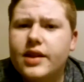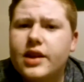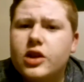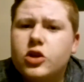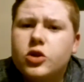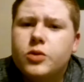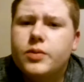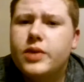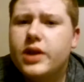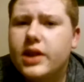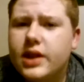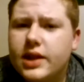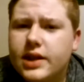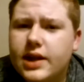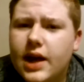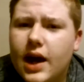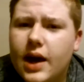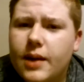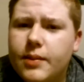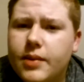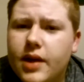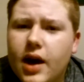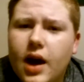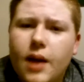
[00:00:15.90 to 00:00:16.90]
This will be the
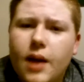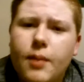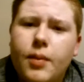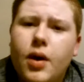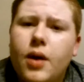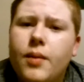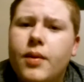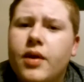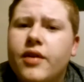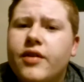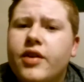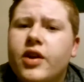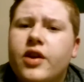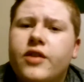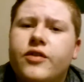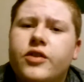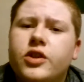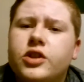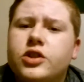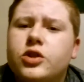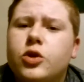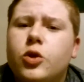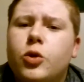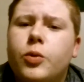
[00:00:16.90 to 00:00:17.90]
time that I bought my very
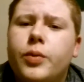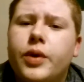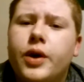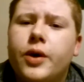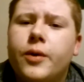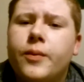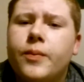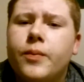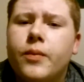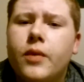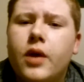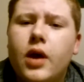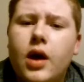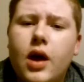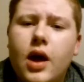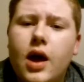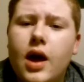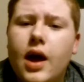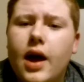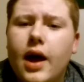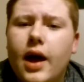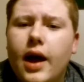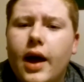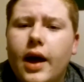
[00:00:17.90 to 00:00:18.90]
first snowmobile,
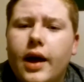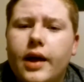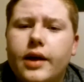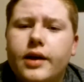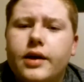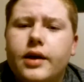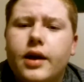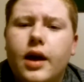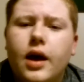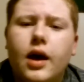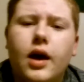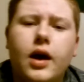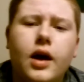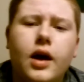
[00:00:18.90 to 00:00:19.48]
and